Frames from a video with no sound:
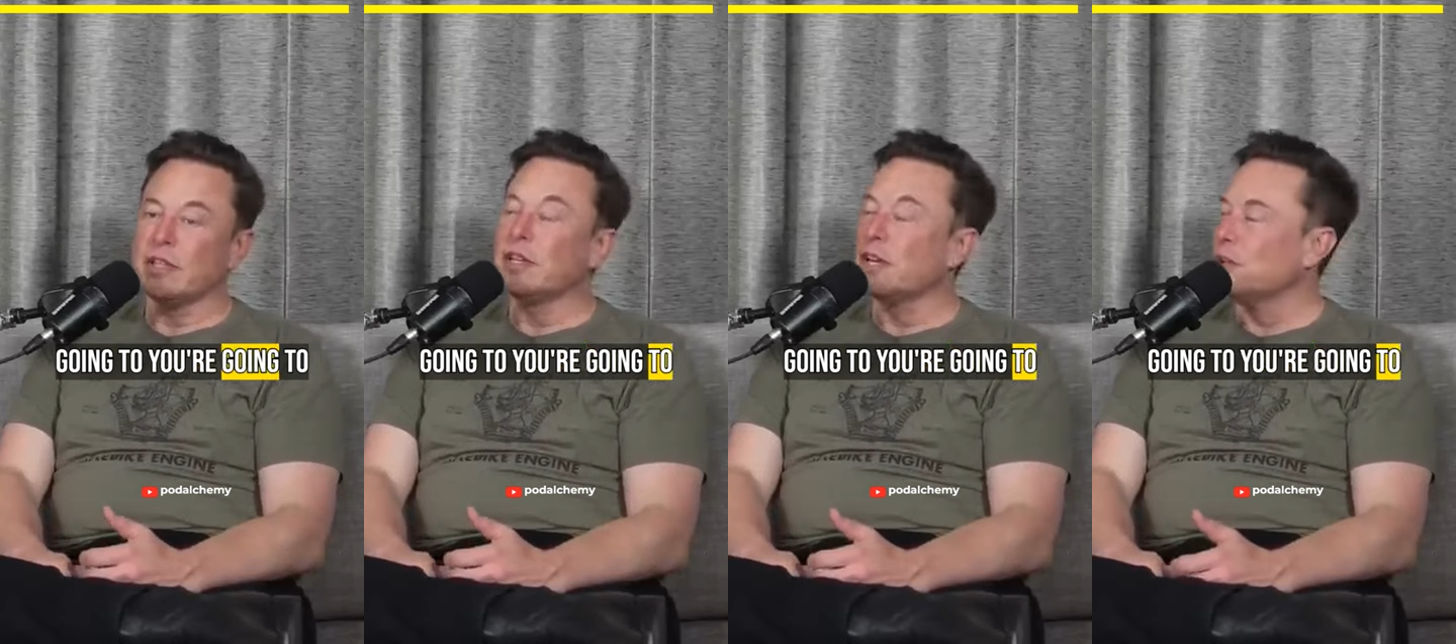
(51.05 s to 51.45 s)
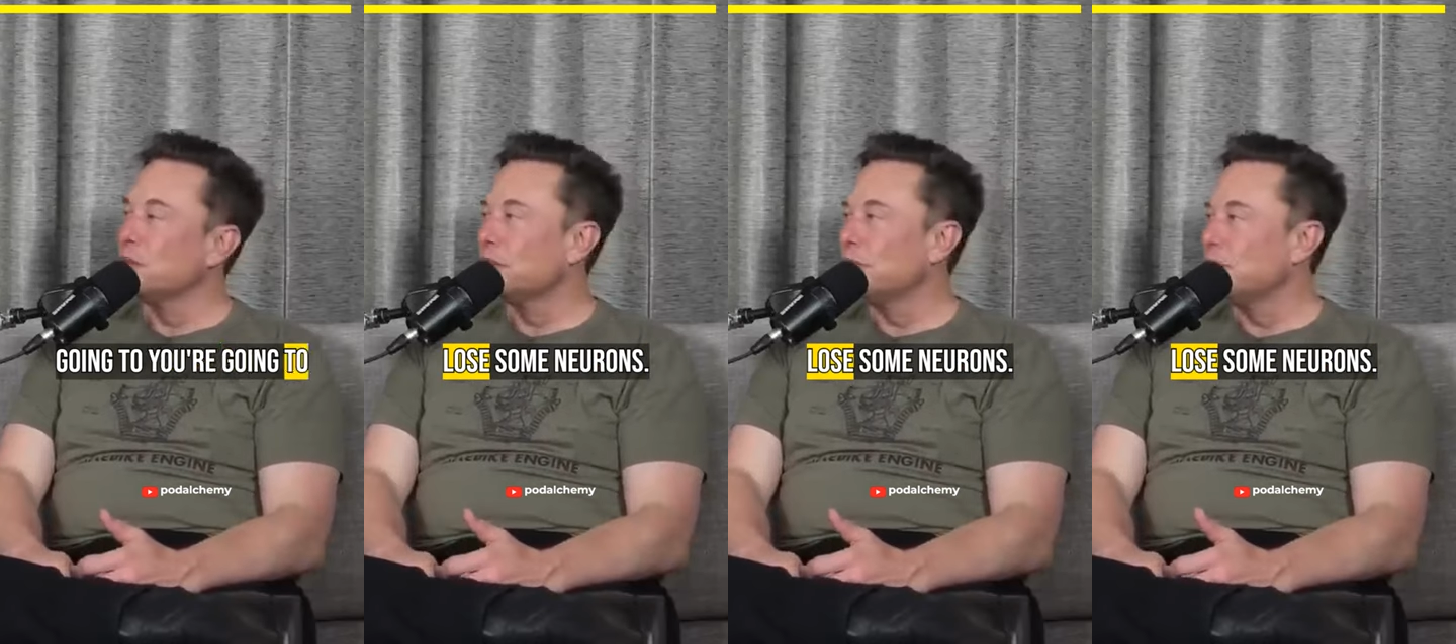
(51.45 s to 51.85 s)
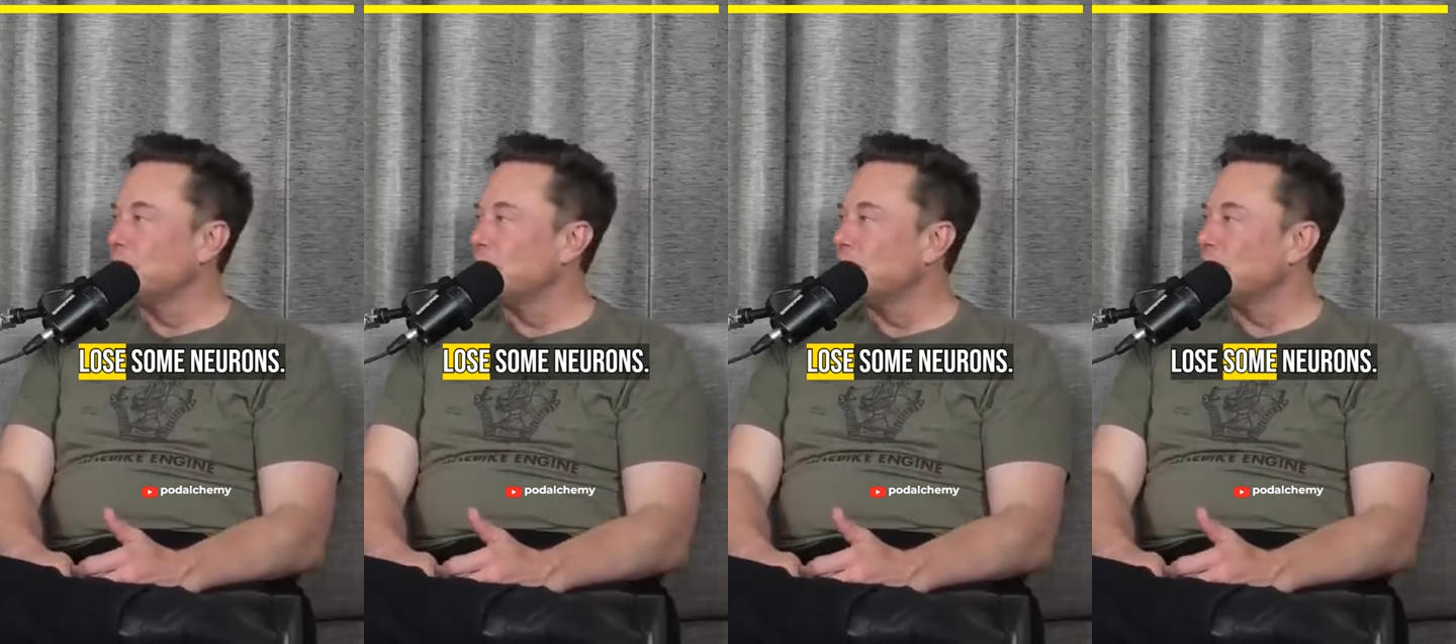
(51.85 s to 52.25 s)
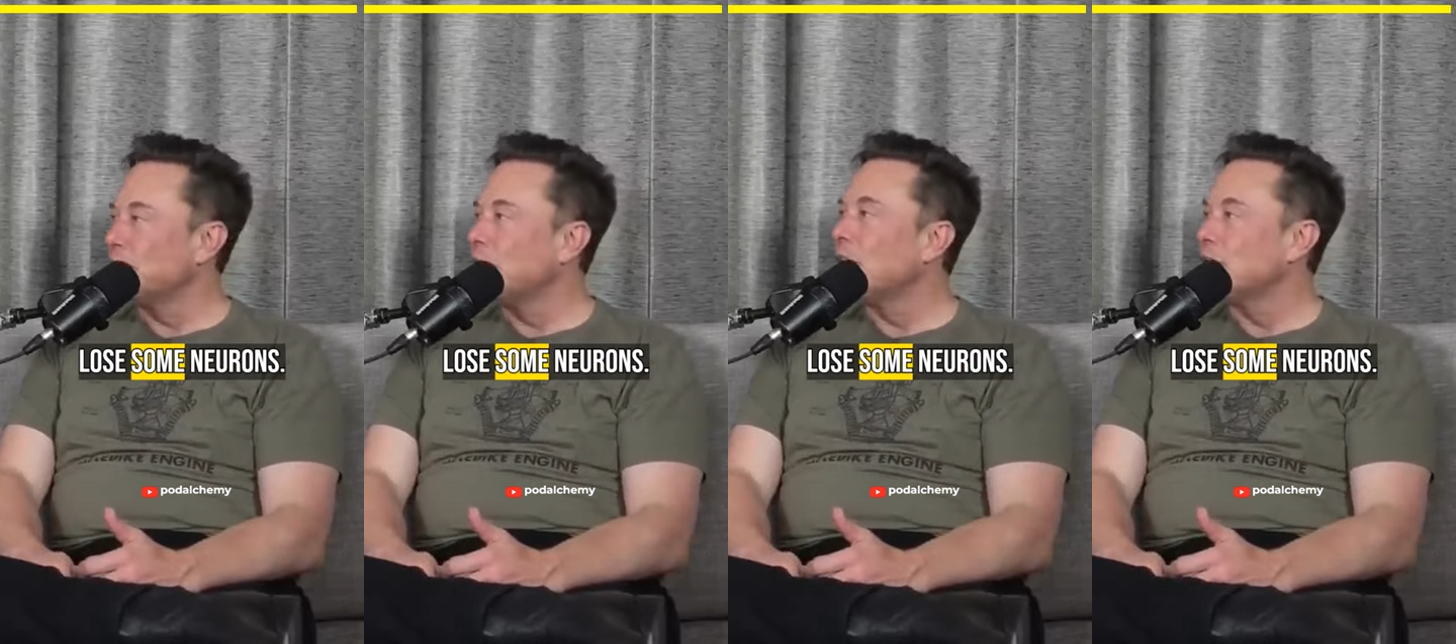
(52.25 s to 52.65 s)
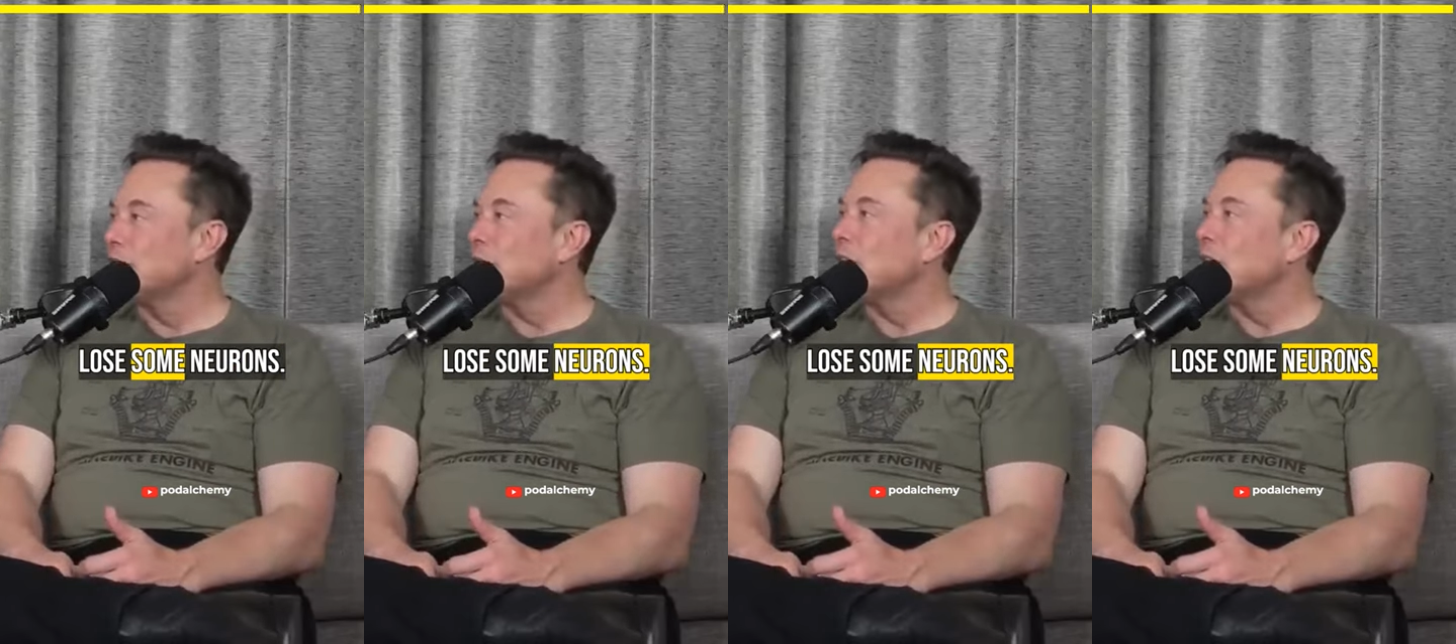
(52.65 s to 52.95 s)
lose some neurons.